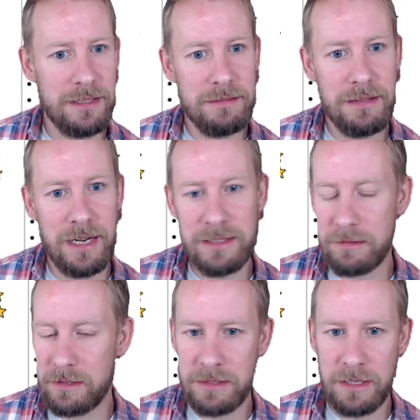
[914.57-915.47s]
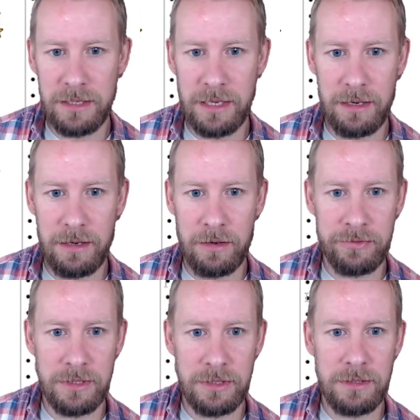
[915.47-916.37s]
I don't use her that
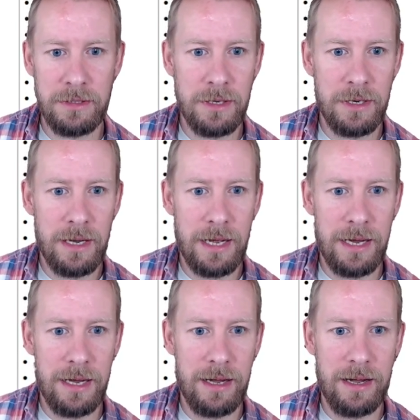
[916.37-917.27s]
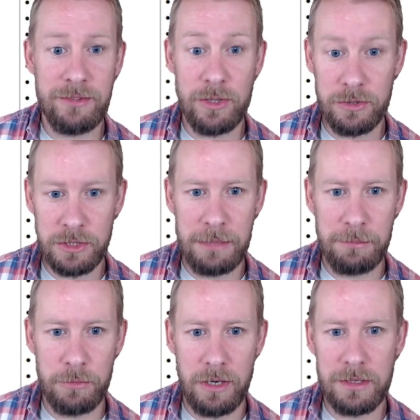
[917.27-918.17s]
often. I've got
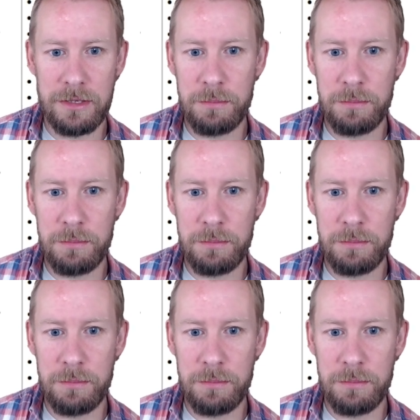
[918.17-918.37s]
Shamrock,